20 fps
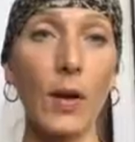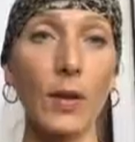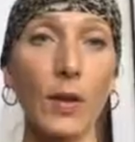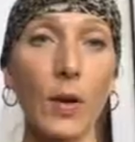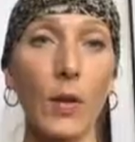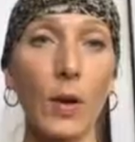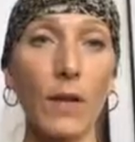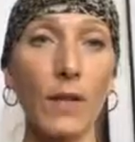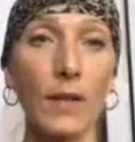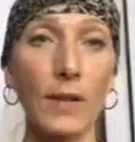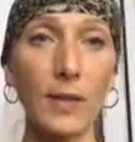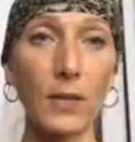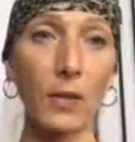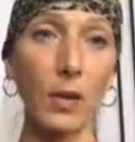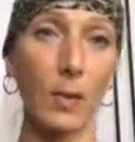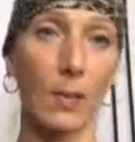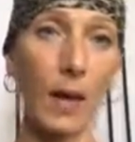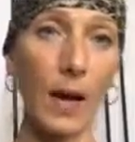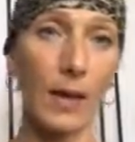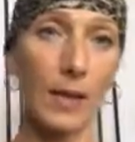all know our
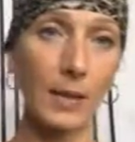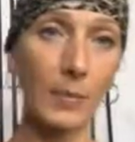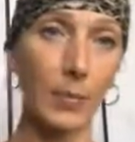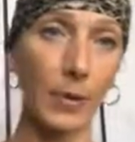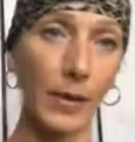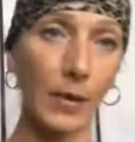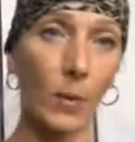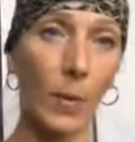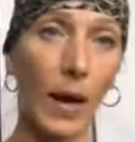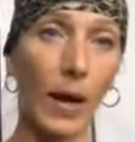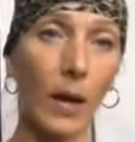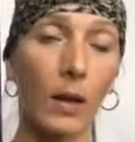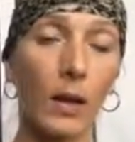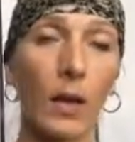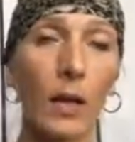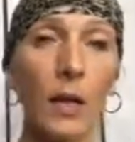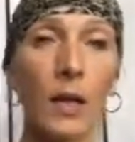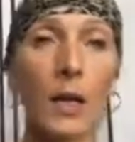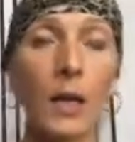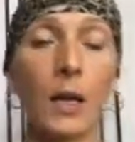physical bodies pretty well.